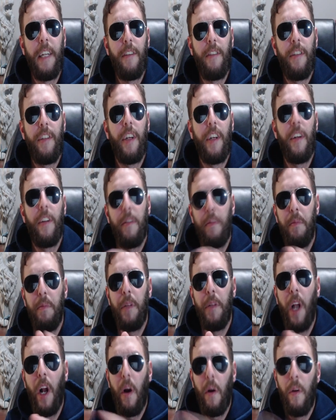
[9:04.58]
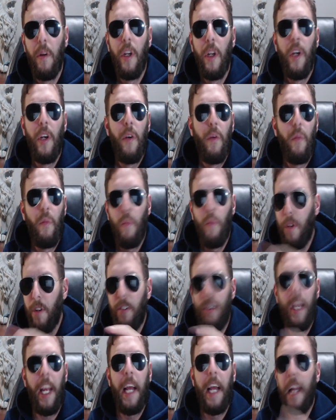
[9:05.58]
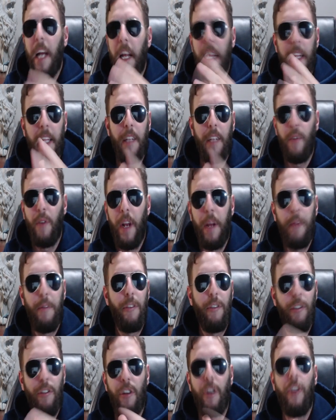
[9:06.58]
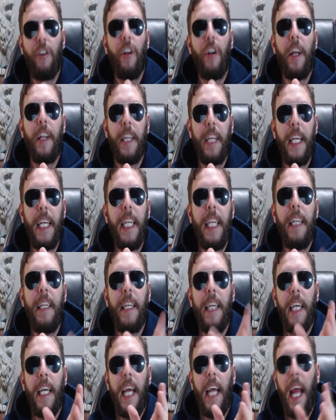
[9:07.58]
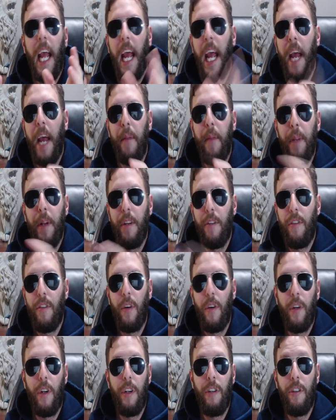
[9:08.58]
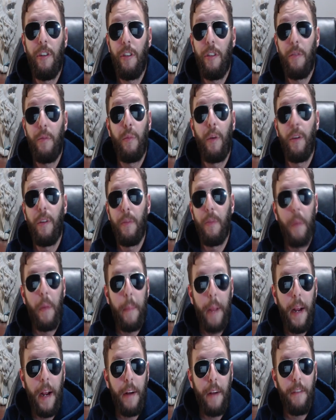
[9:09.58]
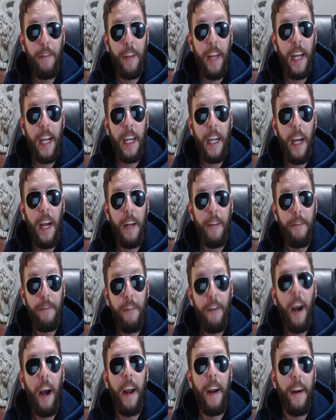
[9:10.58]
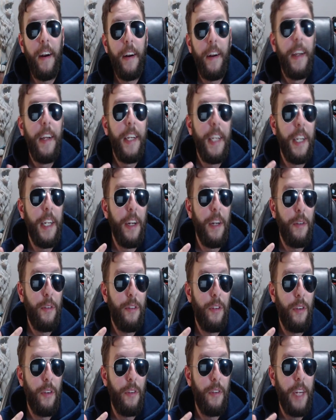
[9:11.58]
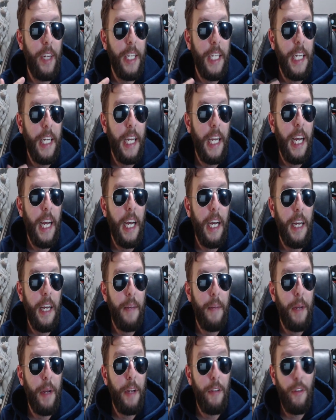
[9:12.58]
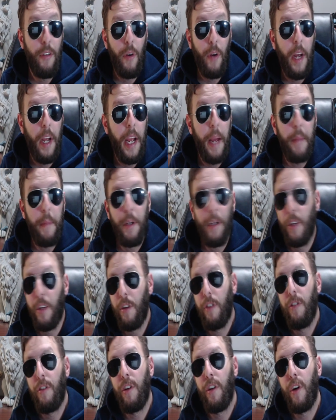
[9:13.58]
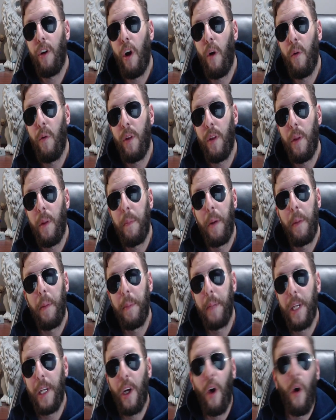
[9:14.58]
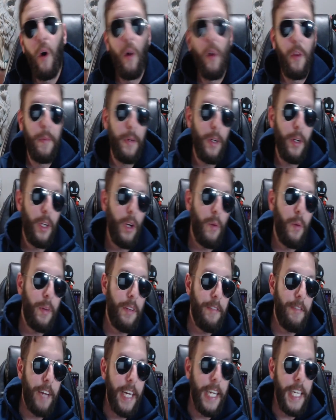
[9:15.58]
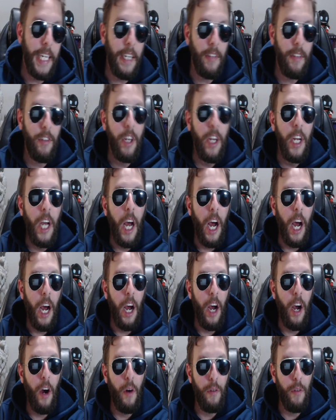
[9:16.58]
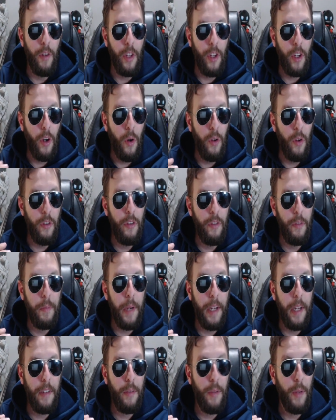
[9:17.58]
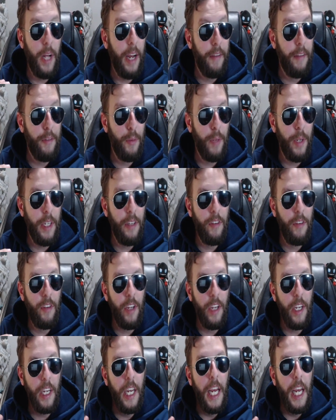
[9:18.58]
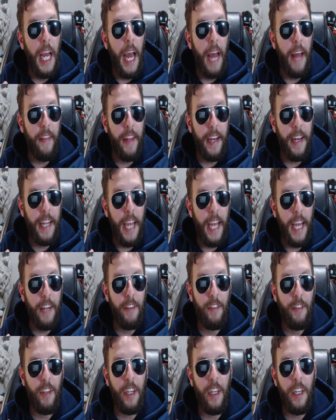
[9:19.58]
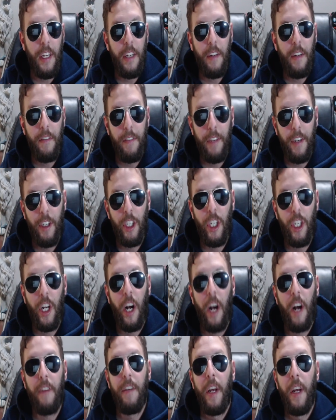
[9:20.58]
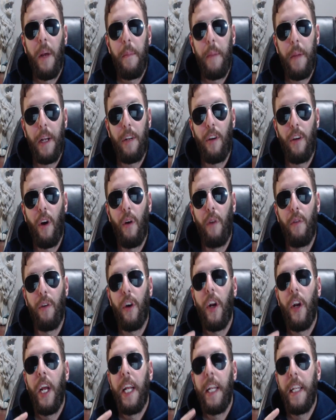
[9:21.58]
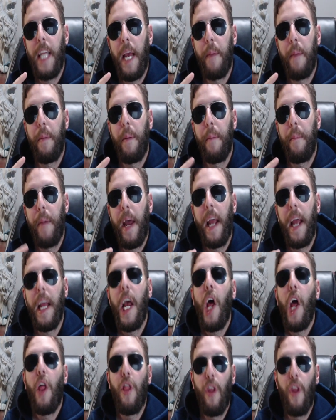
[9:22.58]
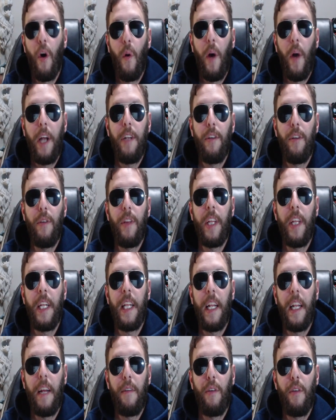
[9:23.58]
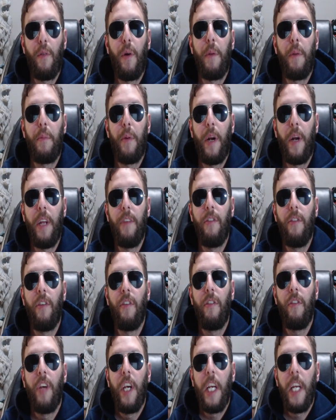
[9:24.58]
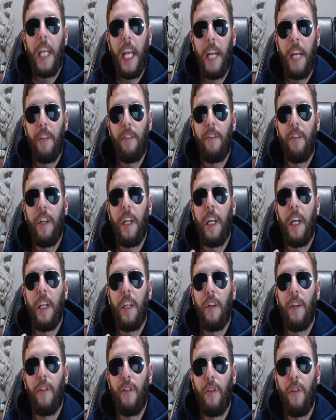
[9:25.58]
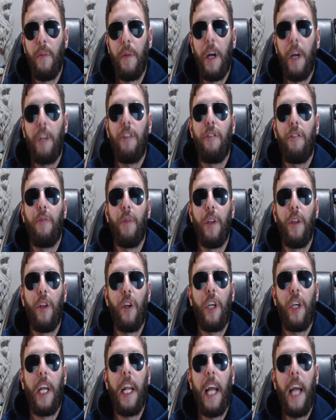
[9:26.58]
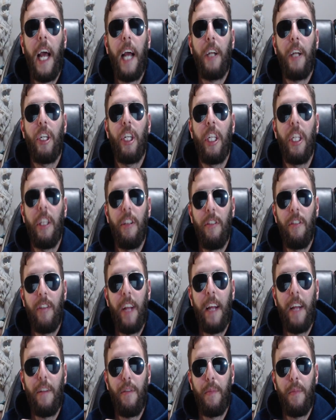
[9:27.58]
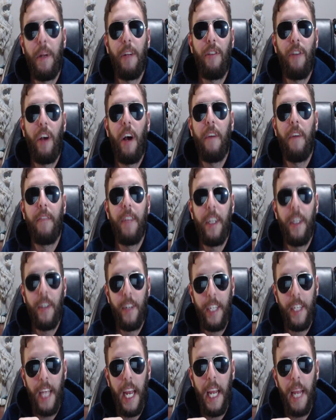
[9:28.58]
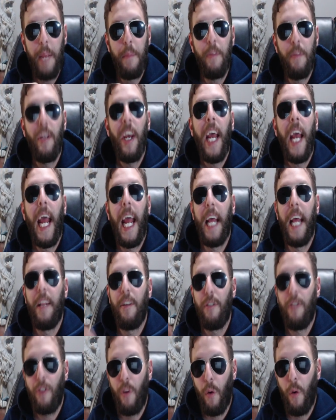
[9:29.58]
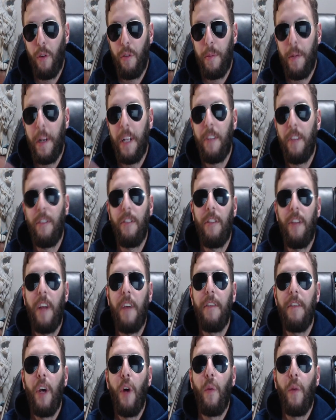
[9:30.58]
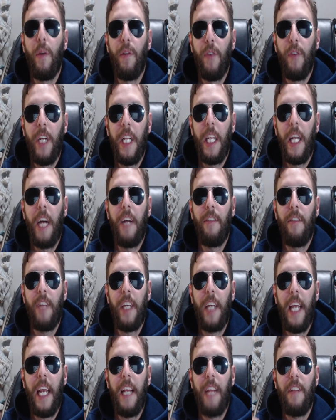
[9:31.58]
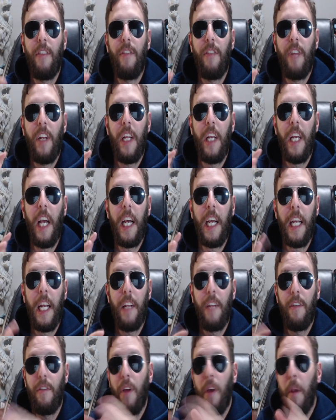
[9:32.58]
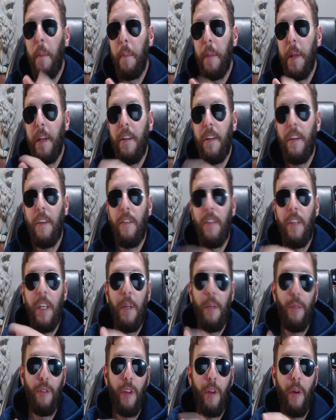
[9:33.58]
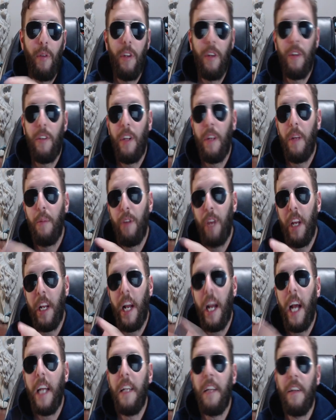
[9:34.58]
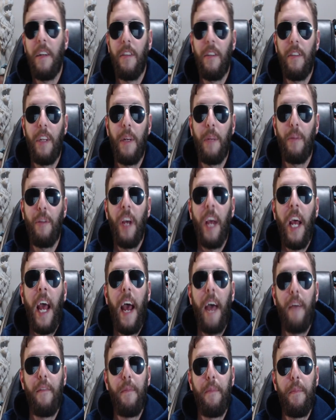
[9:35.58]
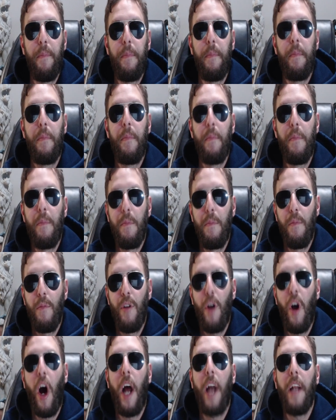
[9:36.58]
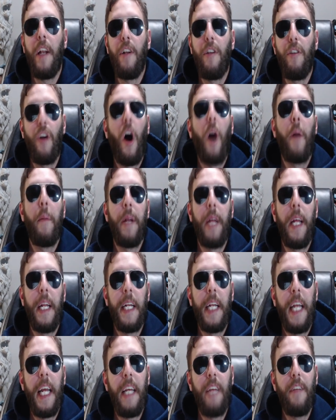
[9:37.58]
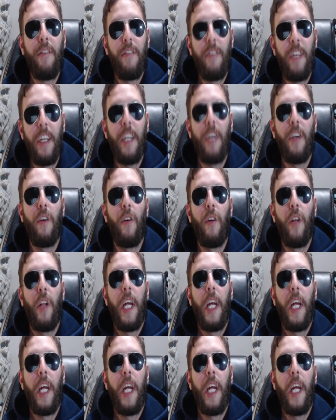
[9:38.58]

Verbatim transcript: still, you know, once again, I think the Rams just turned on the heat, and Minnesota just wasn't prepared for that kind of fire, you know, sort of idea. Um, so I am going to still go with the purple and gold. I'm going to go with the Vikings uh, over the Colts, but we'll have to wait and see. And then Kansas City to finish it off, picked over Tampa Bay. Though I do think that everyone praises Kansas City a little too much. If we look at actually the stat spreads of their games and score spreads and stuff, we realize that Kansas City against mid-tier teams, low-tier teams, and high-tier teams have not dominated a single